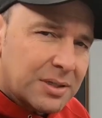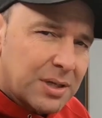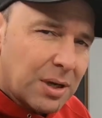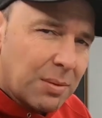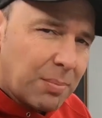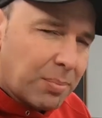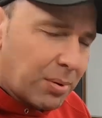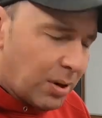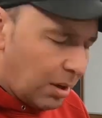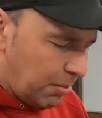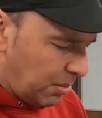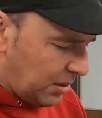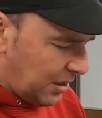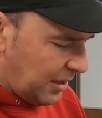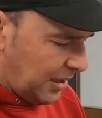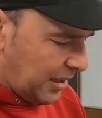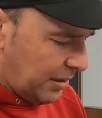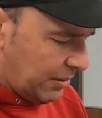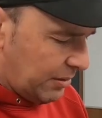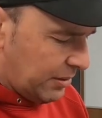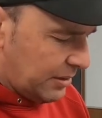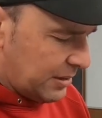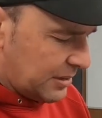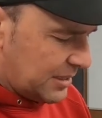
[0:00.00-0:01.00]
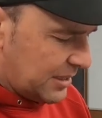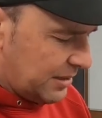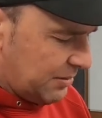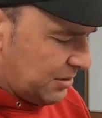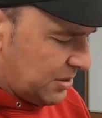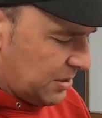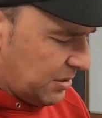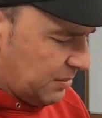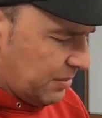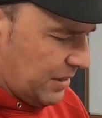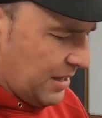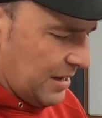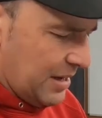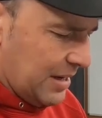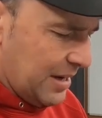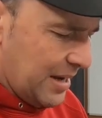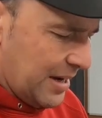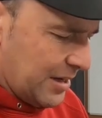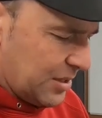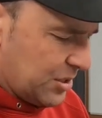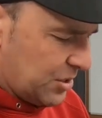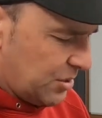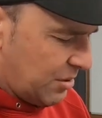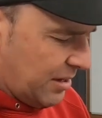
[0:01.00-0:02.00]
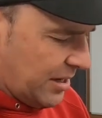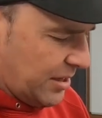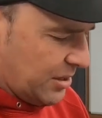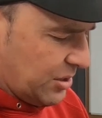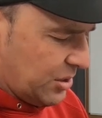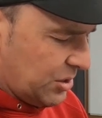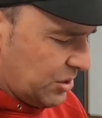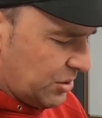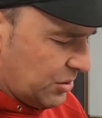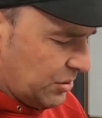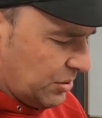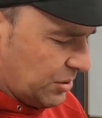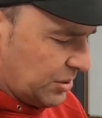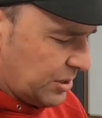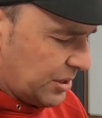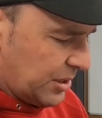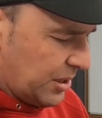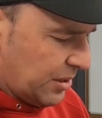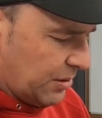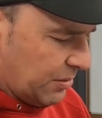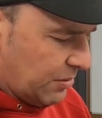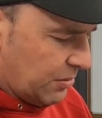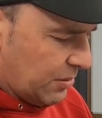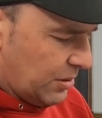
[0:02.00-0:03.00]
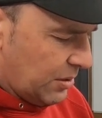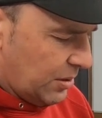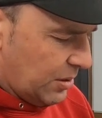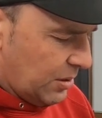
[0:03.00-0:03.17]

so prop clearance gives you about an extra inch or so.